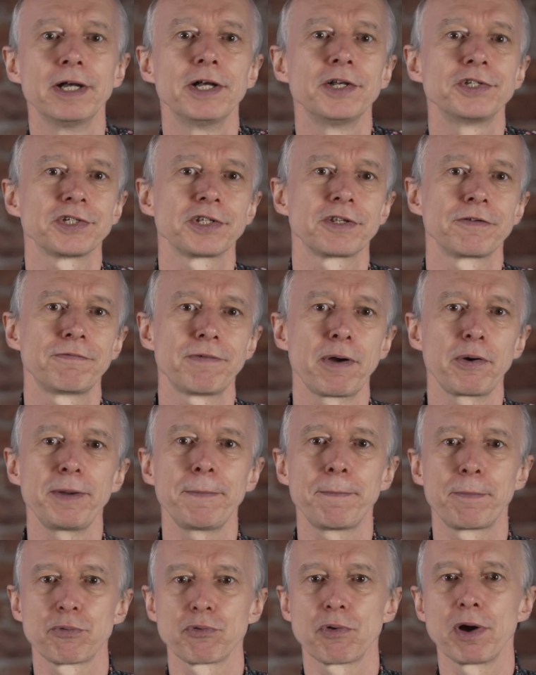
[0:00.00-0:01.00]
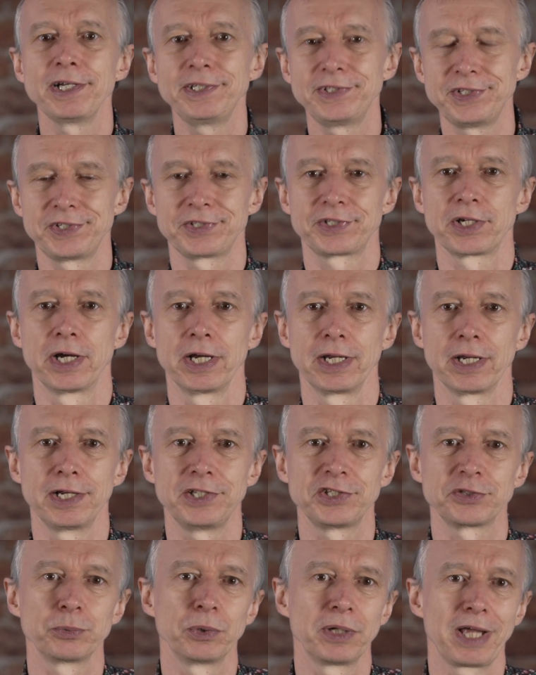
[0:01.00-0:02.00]
so the very brightest
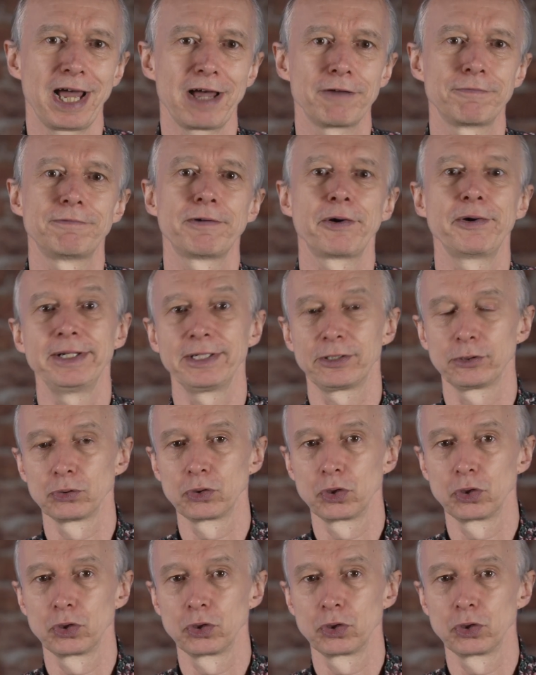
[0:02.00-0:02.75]
highlights will have very little